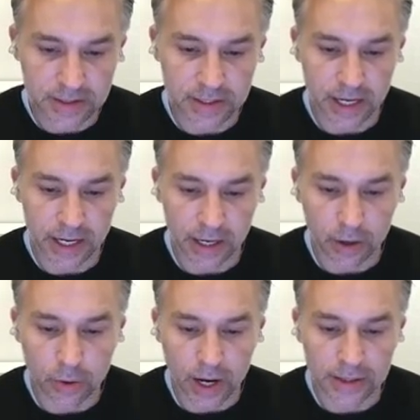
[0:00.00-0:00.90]
to say, hey,
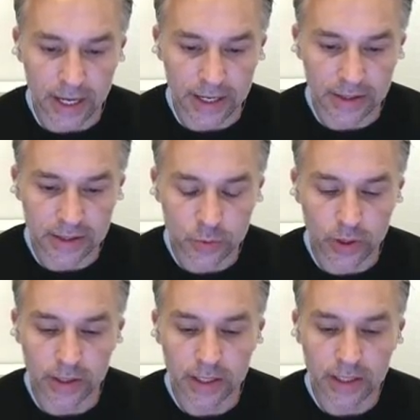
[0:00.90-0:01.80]
oh, I like this
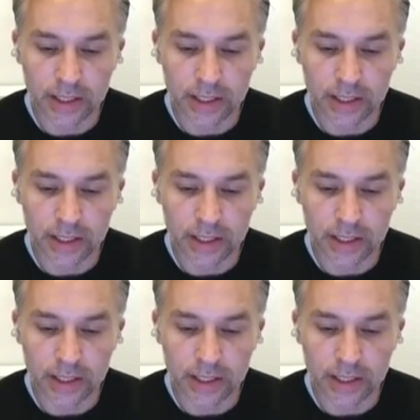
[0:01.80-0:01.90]
one,